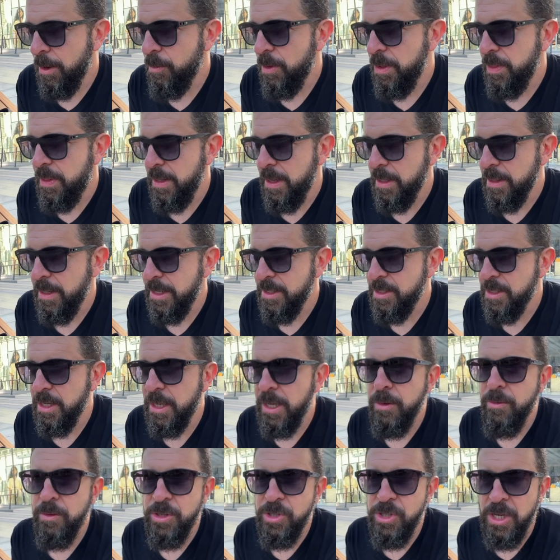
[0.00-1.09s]
would the
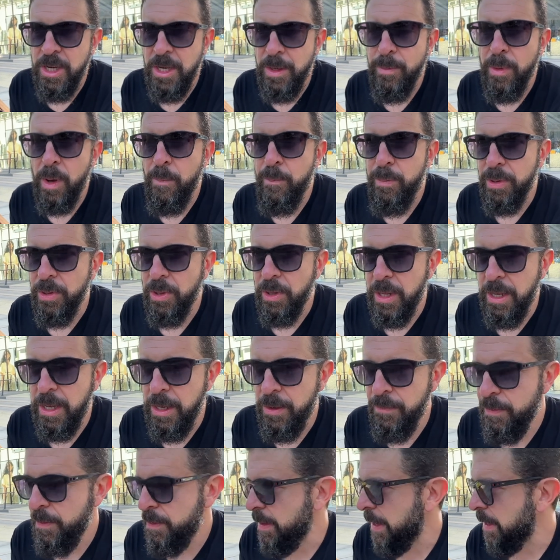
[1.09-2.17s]
Zelensky regime
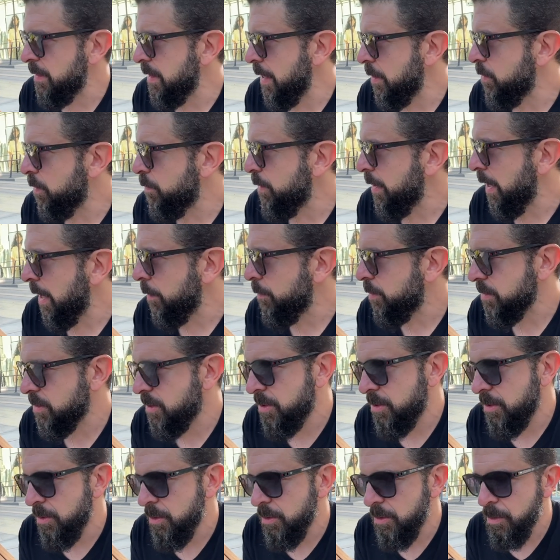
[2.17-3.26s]
believe that they would be able
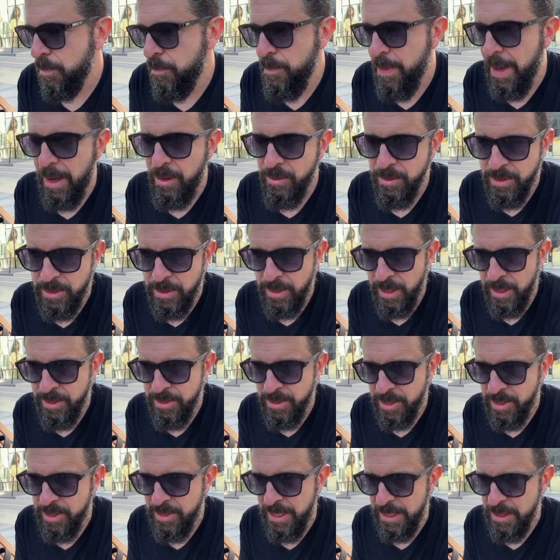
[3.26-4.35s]
to mount a
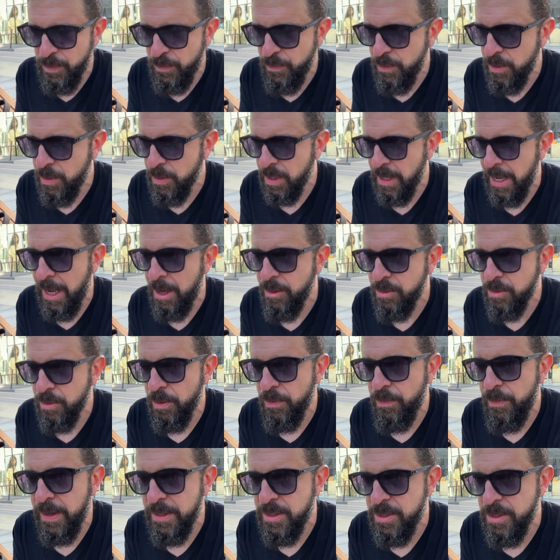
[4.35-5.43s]
successful
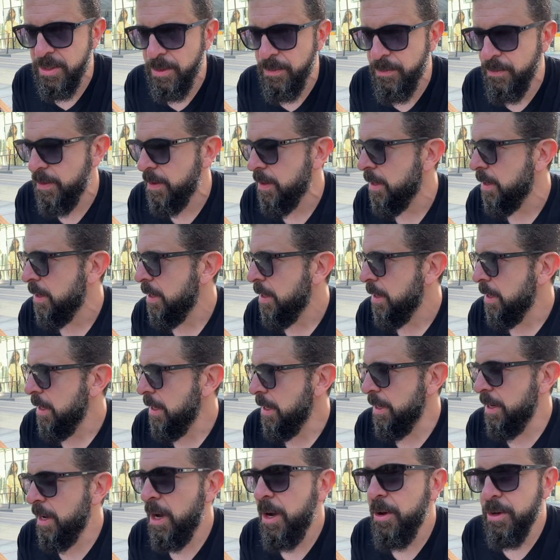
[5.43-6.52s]
counteroffensive
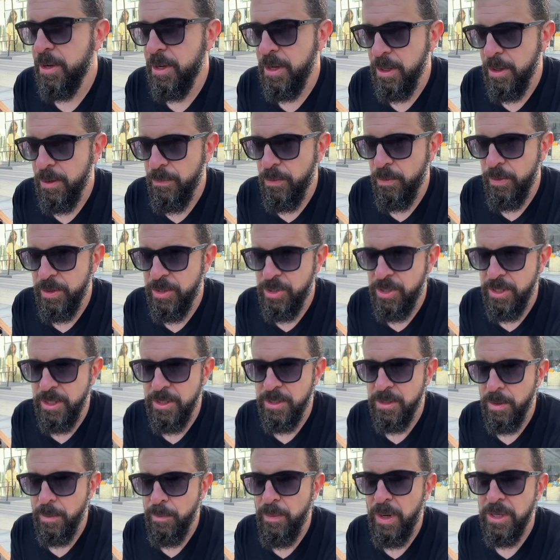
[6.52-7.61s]
in Kharkov, which
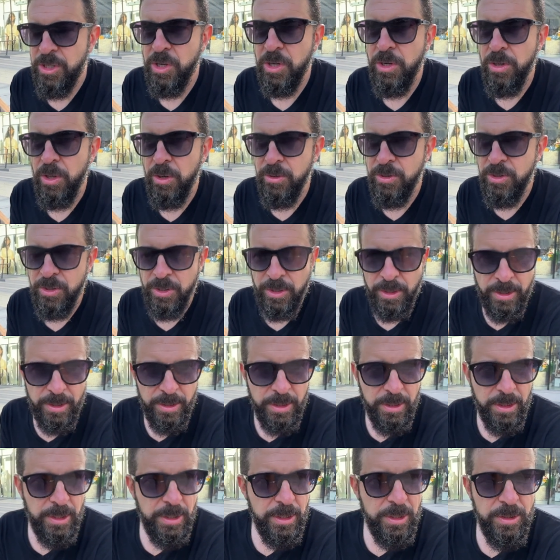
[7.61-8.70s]
is much closer
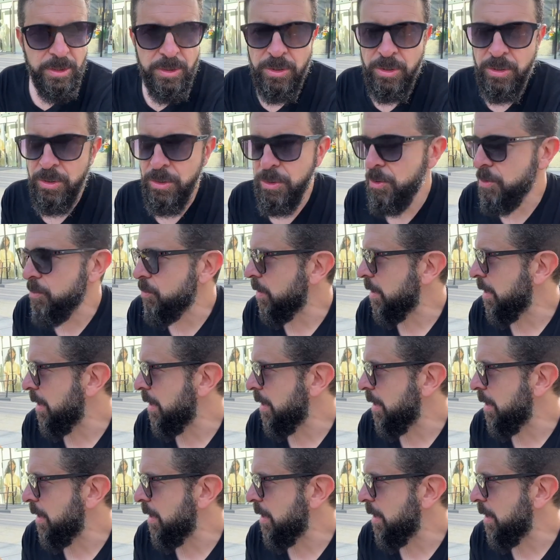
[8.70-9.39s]
to